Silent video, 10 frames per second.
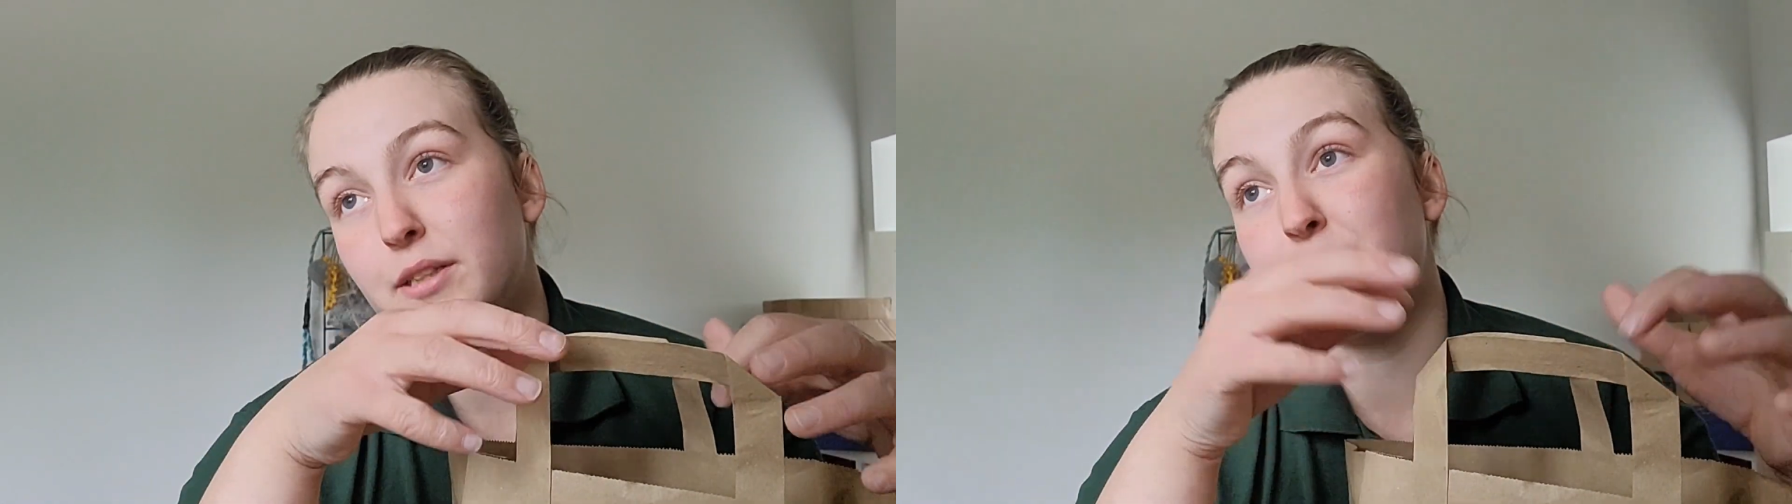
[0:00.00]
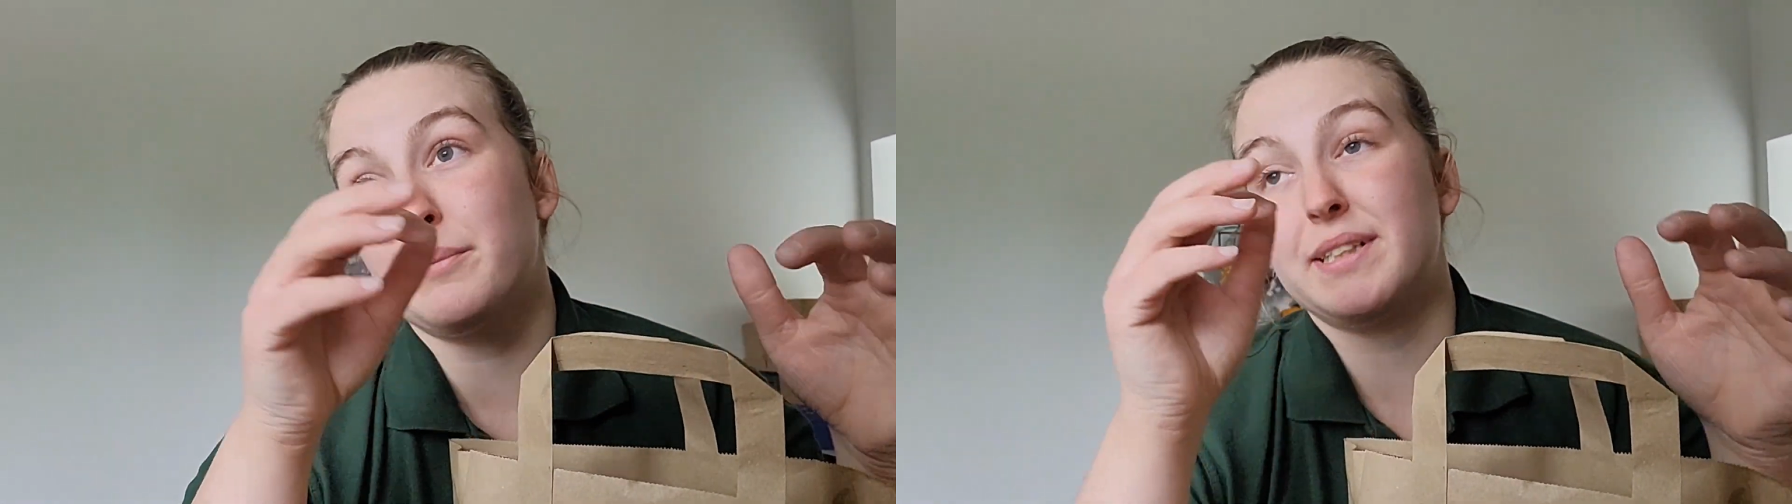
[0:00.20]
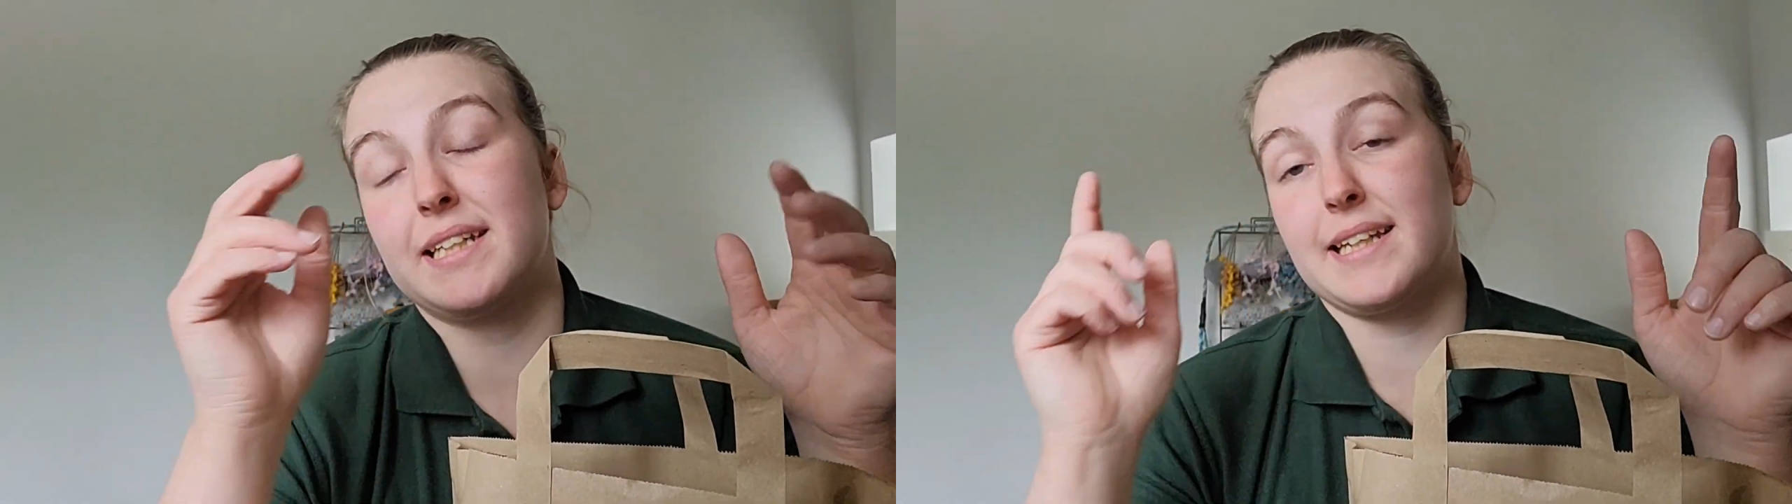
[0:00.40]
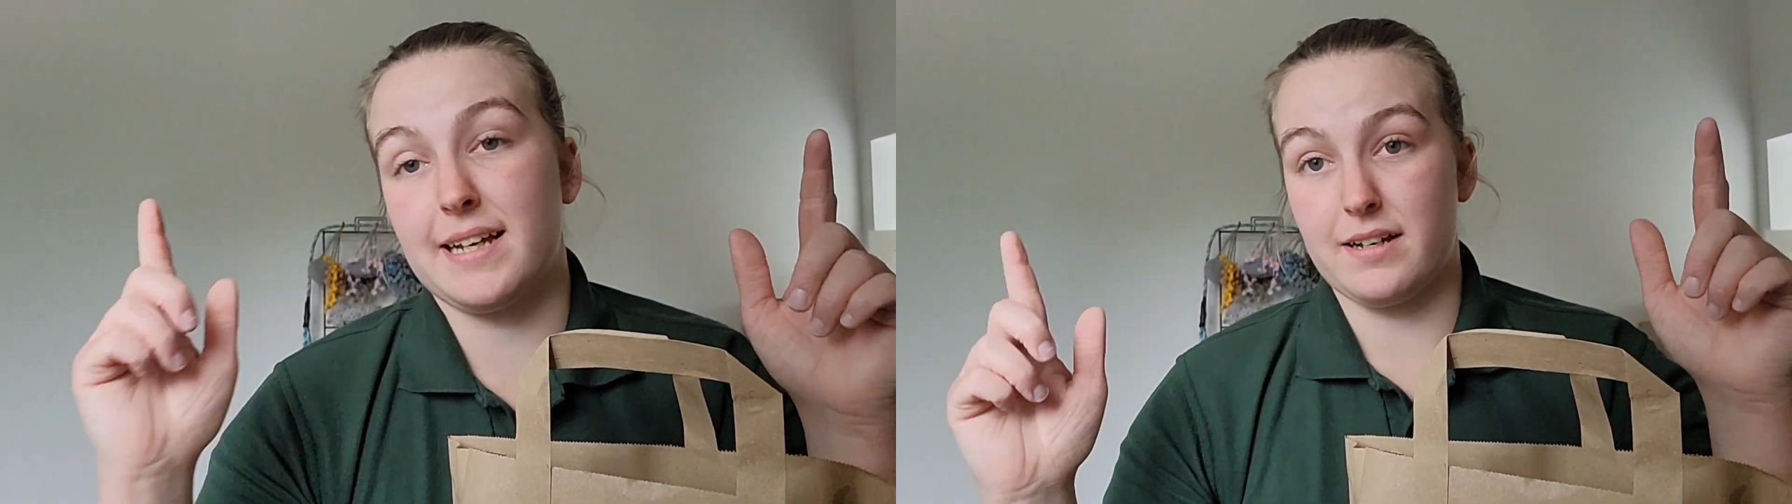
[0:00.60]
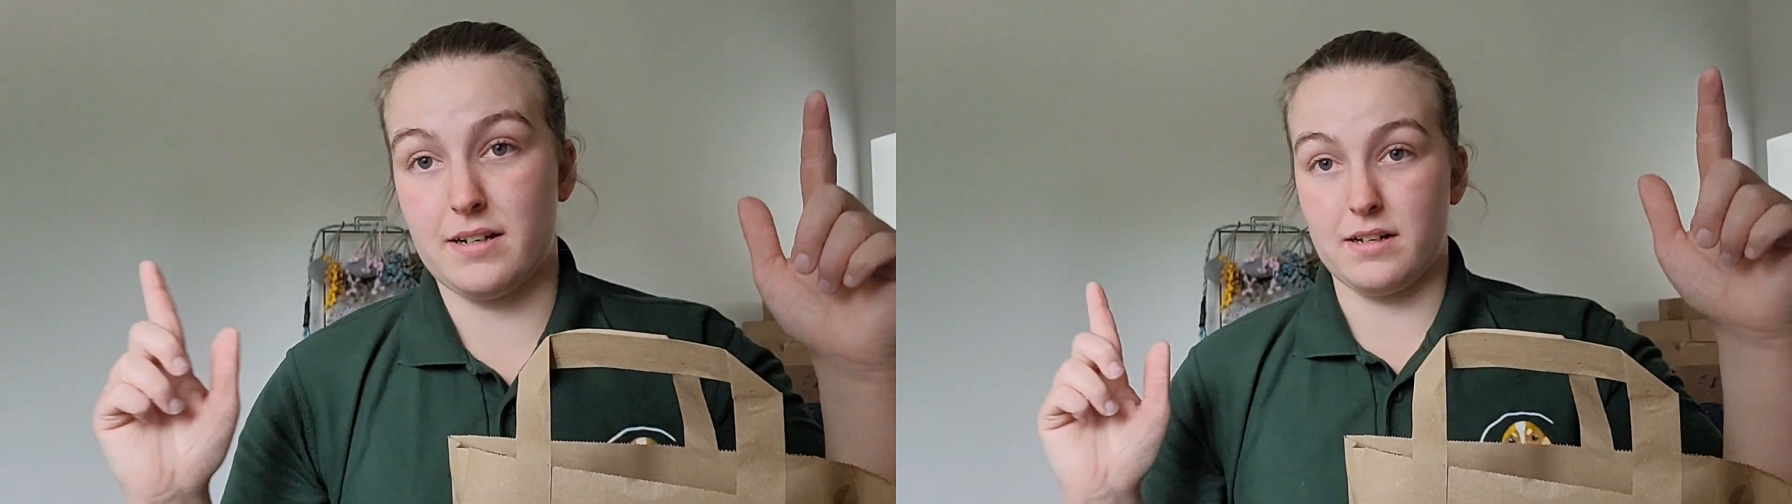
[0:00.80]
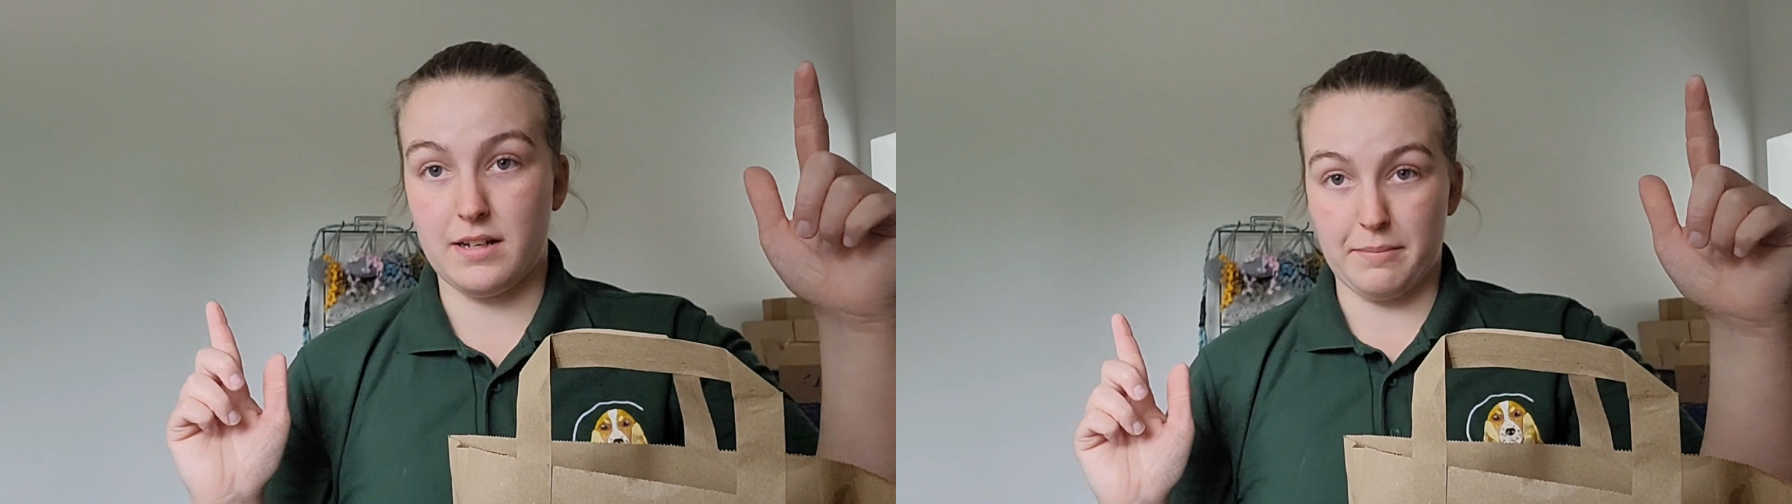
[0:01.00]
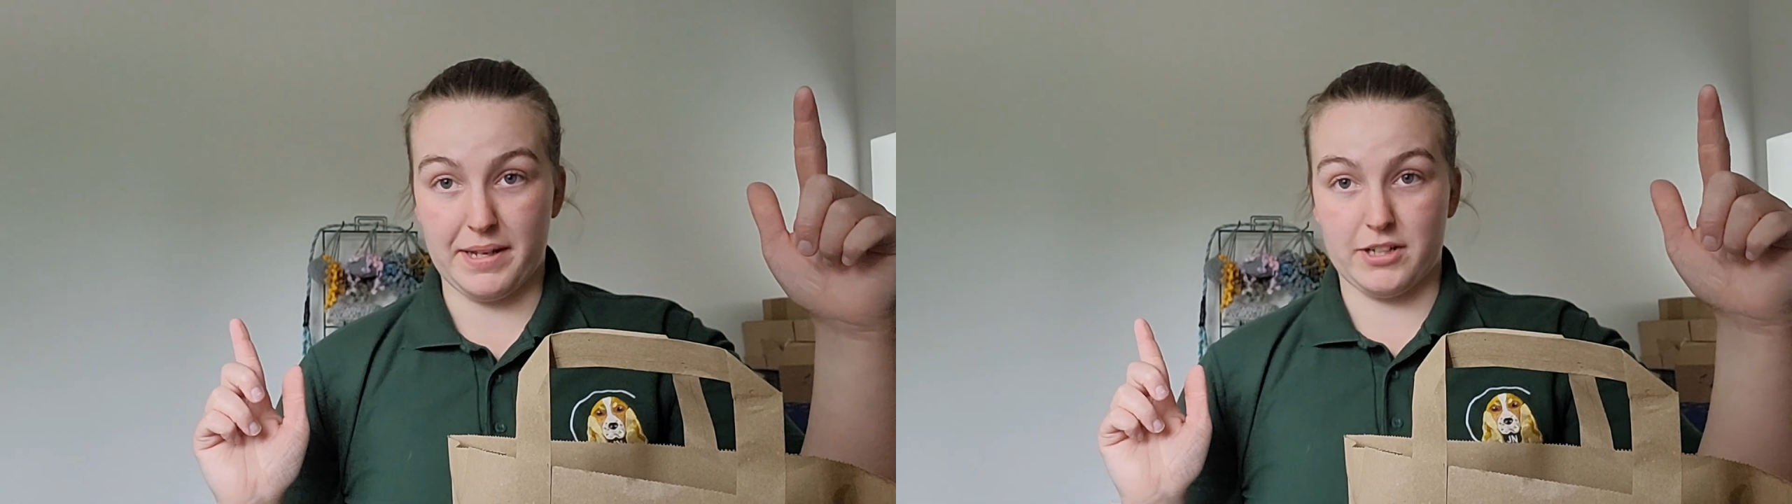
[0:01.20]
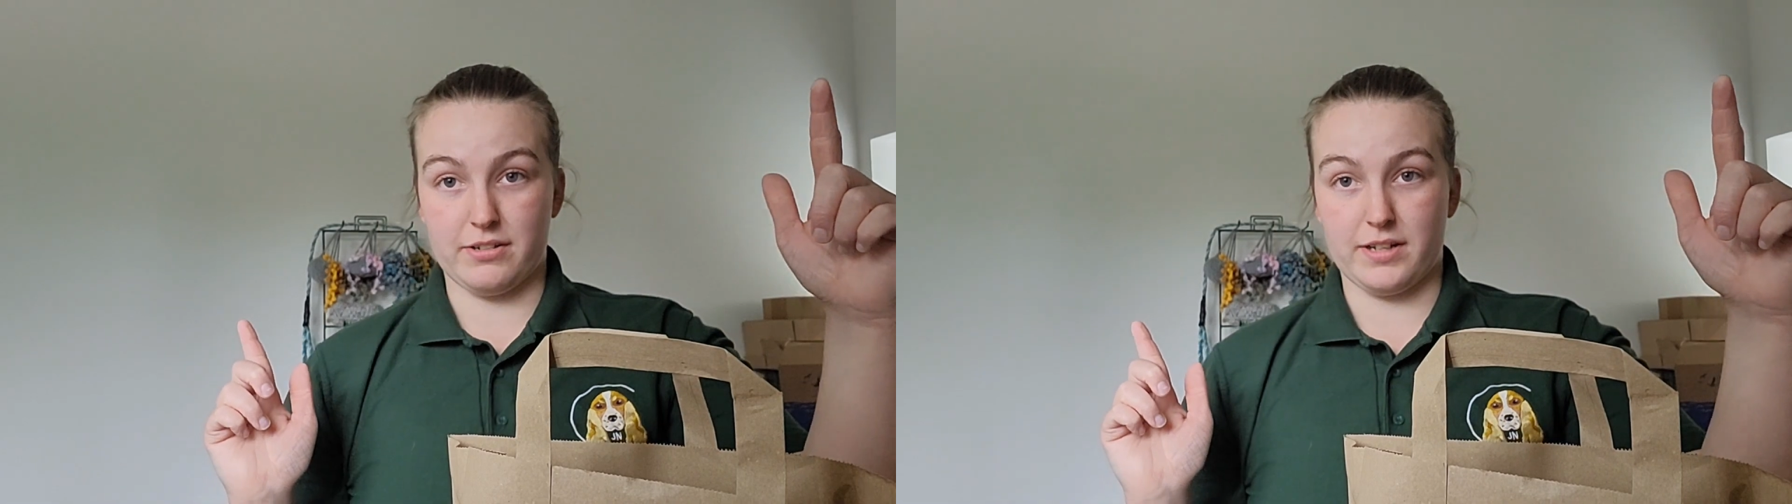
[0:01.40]
and then we did get a
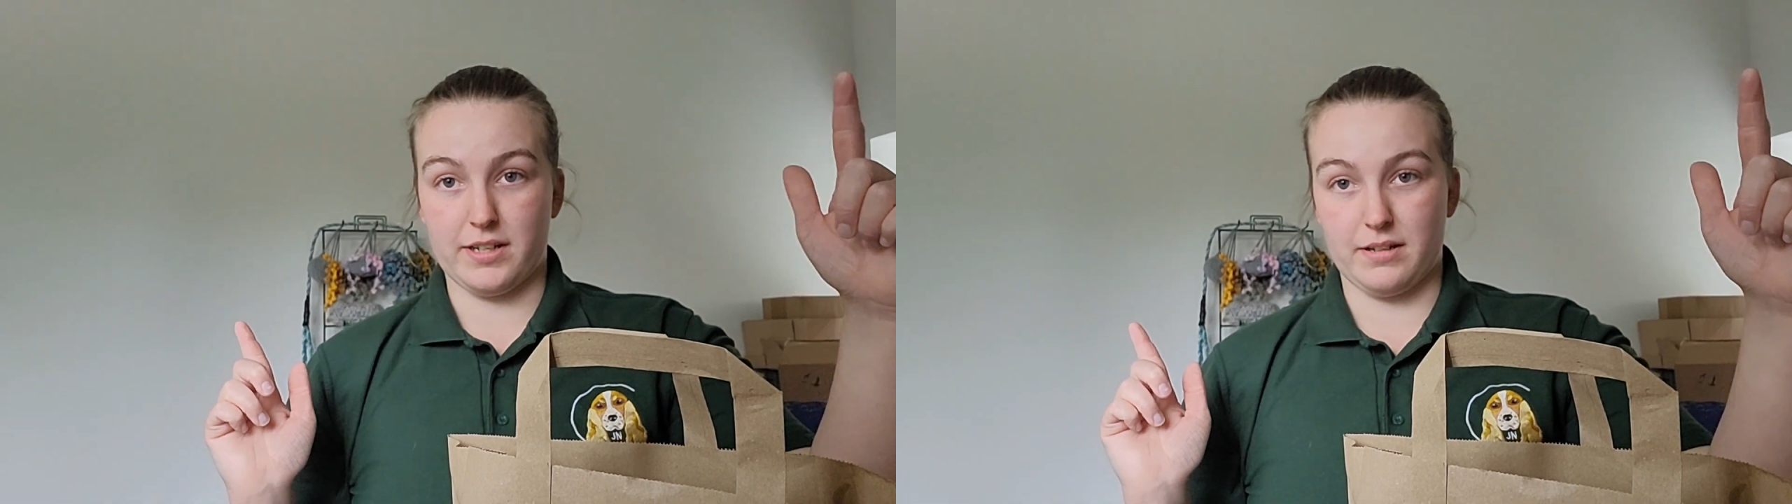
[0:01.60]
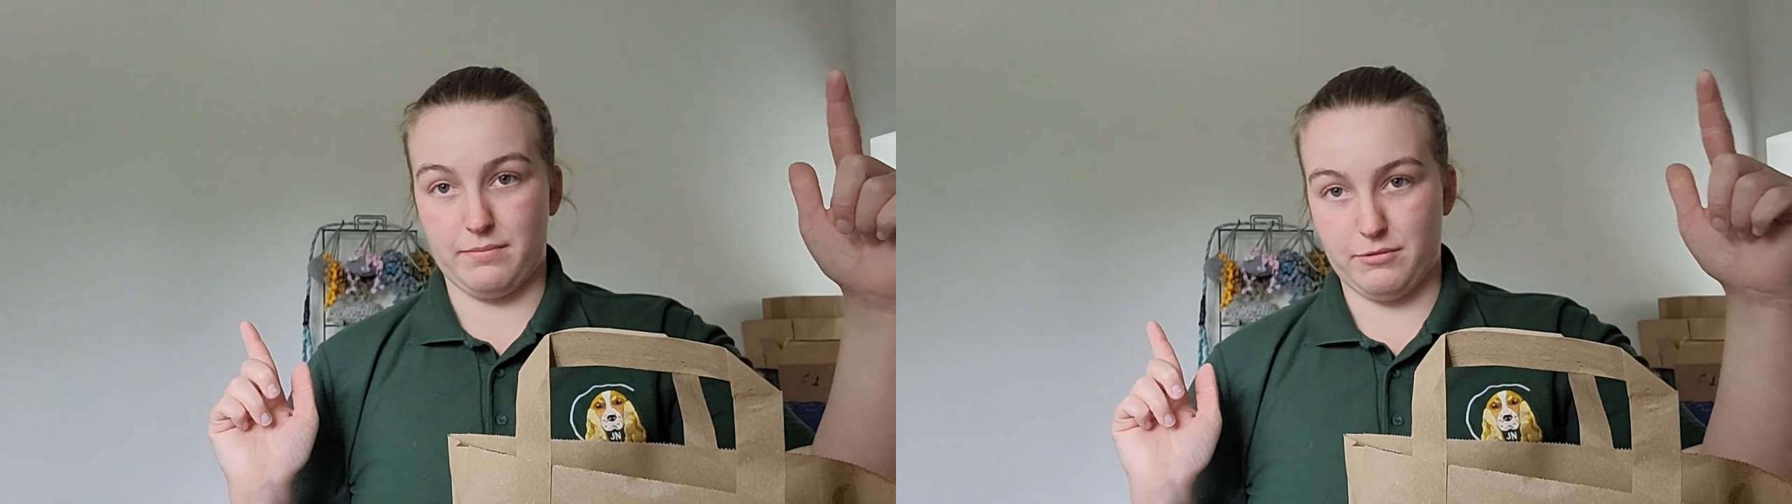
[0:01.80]
big trachea.